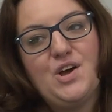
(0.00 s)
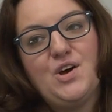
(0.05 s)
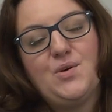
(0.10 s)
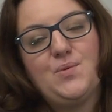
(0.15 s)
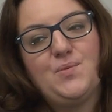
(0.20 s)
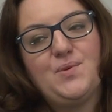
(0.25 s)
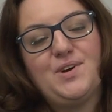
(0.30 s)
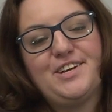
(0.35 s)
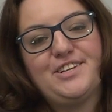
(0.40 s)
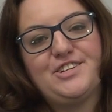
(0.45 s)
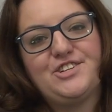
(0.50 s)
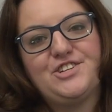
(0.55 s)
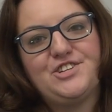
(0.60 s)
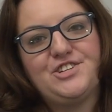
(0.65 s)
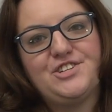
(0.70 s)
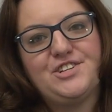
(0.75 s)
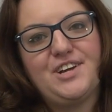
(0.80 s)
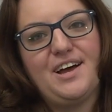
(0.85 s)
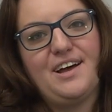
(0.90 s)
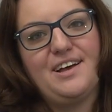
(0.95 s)

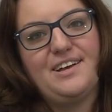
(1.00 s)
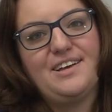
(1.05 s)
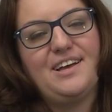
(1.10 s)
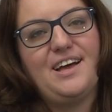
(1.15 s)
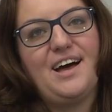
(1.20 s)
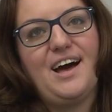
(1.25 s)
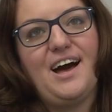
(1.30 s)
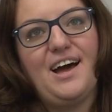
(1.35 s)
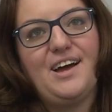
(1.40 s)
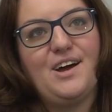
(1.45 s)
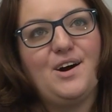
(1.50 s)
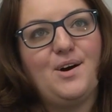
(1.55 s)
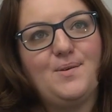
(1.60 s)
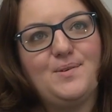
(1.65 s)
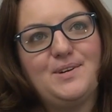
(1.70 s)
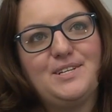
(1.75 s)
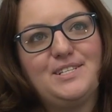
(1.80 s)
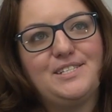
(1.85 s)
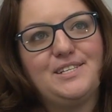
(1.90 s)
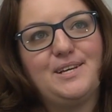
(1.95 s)
which I
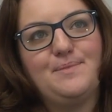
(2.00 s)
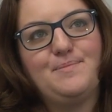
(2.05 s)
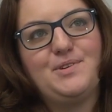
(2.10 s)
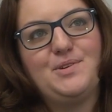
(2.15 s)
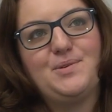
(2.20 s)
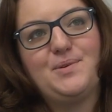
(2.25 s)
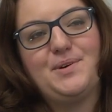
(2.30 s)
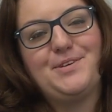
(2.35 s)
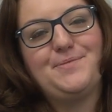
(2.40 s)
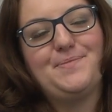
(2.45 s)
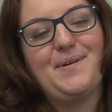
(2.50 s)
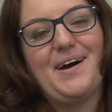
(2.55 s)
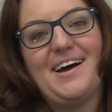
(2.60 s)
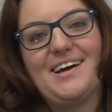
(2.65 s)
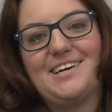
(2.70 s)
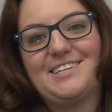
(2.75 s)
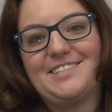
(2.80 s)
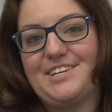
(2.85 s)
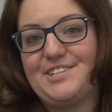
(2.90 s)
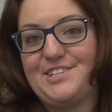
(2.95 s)
always am annoyed
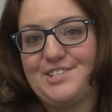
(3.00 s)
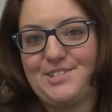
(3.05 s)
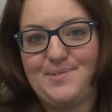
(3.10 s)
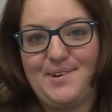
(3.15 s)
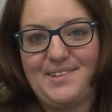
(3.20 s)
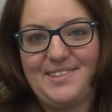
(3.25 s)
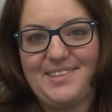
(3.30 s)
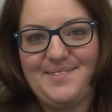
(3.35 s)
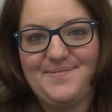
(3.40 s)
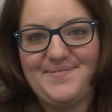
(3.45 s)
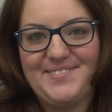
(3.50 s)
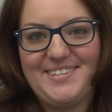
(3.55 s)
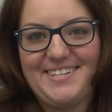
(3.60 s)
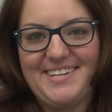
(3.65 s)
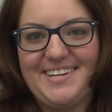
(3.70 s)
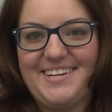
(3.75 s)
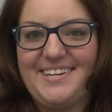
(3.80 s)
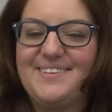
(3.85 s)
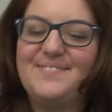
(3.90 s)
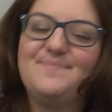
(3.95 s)
by because I just want them to
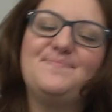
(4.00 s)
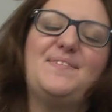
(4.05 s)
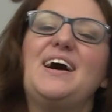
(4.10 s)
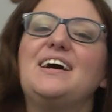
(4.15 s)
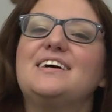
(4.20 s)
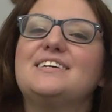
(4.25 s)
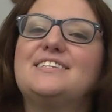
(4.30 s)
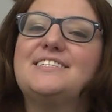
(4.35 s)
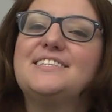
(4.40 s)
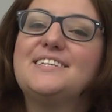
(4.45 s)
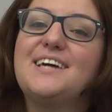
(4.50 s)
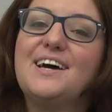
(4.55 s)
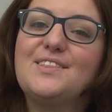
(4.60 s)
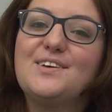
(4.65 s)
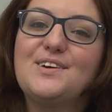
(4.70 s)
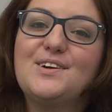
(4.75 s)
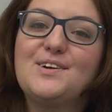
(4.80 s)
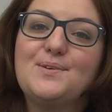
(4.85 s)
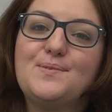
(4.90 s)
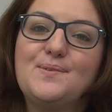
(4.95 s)
get back
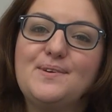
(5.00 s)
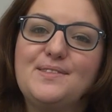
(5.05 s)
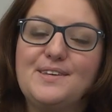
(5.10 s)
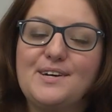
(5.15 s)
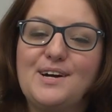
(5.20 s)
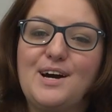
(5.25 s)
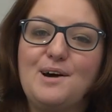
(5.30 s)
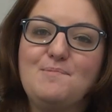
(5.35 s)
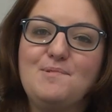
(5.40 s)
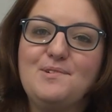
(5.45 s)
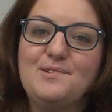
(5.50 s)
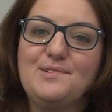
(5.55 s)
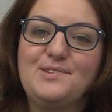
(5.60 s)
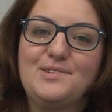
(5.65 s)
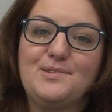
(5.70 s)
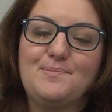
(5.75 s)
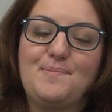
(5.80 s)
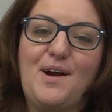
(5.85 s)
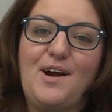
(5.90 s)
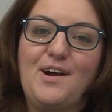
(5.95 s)
together when the couple
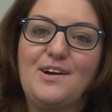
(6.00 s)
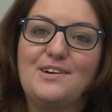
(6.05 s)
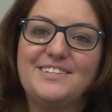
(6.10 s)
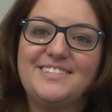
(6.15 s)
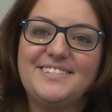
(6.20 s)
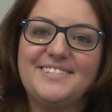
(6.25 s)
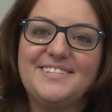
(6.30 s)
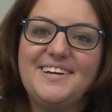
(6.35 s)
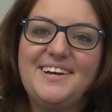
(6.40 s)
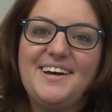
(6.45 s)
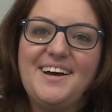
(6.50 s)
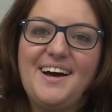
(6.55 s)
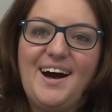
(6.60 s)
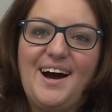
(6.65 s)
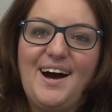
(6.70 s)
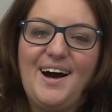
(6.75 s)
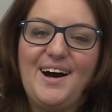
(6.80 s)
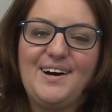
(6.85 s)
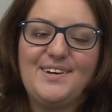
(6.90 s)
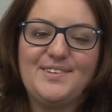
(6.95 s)
is apart.
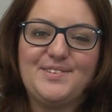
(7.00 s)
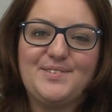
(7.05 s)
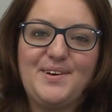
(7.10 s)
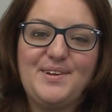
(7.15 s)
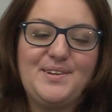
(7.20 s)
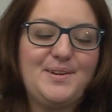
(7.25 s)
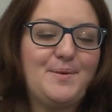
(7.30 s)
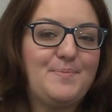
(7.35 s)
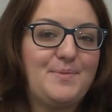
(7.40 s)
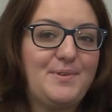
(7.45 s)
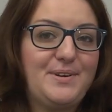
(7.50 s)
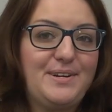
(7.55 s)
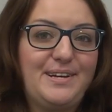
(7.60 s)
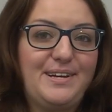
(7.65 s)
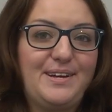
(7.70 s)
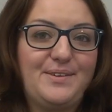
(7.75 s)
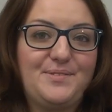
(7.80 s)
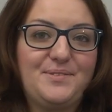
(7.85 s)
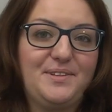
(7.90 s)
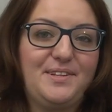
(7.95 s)
So I end up
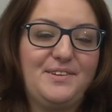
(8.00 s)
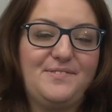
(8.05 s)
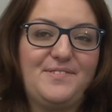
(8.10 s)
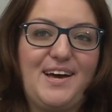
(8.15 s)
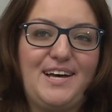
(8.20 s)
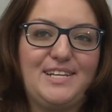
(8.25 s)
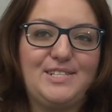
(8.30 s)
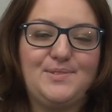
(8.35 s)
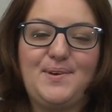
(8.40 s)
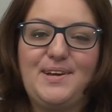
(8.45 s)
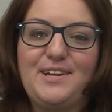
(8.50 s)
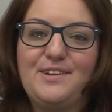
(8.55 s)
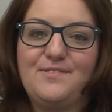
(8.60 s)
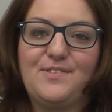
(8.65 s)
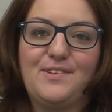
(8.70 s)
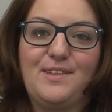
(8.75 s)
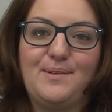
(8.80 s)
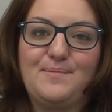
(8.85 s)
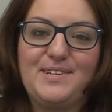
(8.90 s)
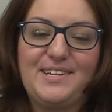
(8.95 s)
reading it really fast, waiting
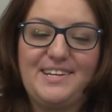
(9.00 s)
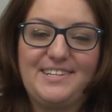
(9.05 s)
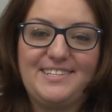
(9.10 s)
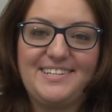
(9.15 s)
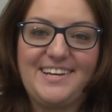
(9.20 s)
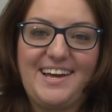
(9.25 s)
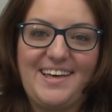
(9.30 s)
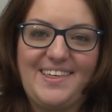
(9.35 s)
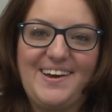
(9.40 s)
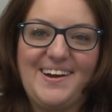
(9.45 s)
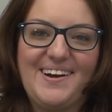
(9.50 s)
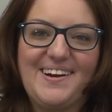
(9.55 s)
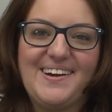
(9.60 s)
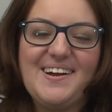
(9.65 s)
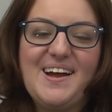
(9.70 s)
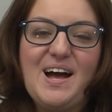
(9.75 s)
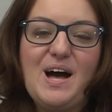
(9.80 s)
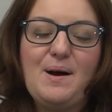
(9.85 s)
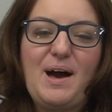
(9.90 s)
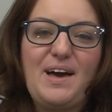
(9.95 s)
for them to get together.
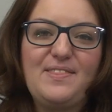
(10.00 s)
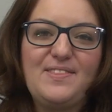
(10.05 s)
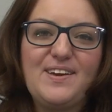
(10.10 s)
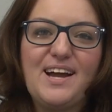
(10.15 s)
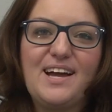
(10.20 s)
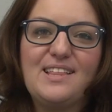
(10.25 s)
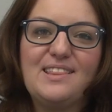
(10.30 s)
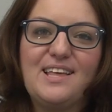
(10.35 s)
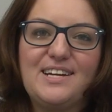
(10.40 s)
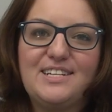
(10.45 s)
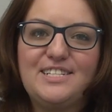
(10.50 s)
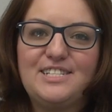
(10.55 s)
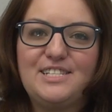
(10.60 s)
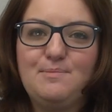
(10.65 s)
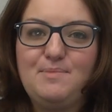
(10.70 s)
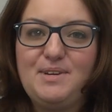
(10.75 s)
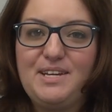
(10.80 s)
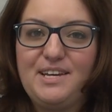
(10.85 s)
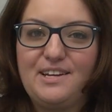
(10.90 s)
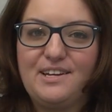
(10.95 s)
I think I liked
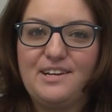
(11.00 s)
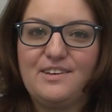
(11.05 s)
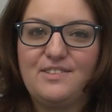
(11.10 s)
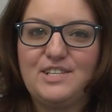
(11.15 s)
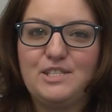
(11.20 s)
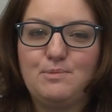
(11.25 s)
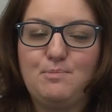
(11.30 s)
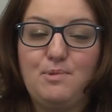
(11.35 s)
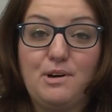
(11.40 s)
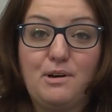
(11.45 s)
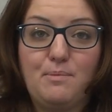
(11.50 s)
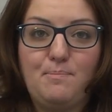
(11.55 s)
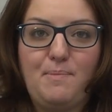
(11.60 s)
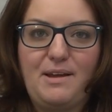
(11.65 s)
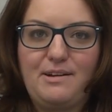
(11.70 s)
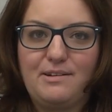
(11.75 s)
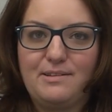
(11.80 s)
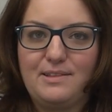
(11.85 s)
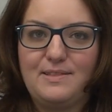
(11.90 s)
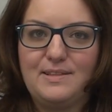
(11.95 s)
the beginning of this book
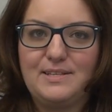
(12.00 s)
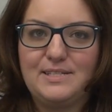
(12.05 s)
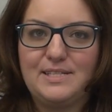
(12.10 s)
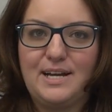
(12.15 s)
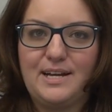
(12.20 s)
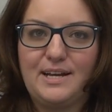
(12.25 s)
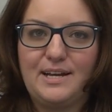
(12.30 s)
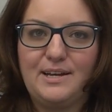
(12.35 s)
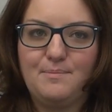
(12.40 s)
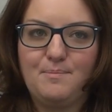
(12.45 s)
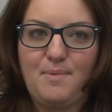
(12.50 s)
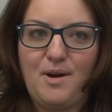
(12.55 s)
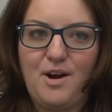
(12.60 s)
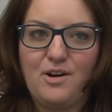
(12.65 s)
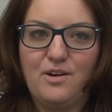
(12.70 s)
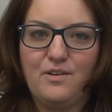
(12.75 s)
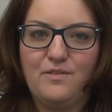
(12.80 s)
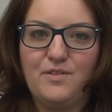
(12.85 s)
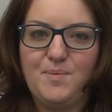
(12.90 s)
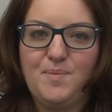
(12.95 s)
better than the second
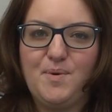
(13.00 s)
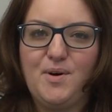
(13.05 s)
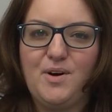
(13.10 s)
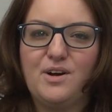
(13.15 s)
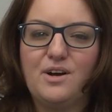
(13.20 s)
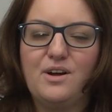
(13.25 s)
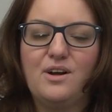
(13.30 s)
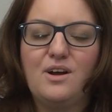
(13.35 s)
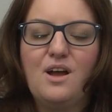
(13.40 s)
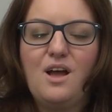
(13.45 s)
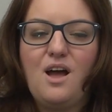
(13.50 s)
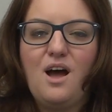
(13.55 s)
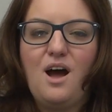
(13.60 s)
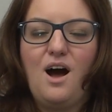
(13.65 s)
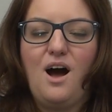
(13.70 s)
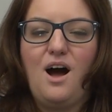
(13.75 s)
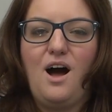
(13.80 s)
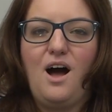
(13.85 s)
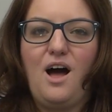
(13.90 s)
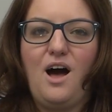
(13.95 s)
part of the book,
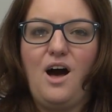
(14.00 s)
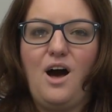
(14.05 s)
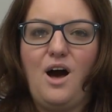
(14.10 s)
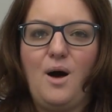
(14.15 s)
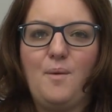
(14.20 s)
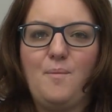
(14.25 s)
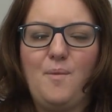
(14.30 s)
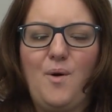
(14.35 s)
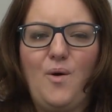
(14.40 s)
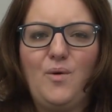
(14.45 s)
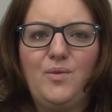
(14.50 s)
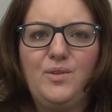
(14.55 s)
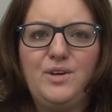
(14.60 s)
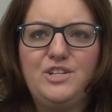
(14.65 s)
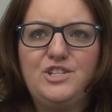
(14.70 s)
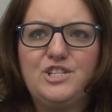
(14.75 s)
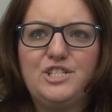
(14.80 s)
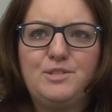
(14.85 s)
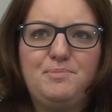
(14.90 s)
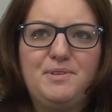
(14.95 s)
only
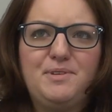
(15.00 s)
just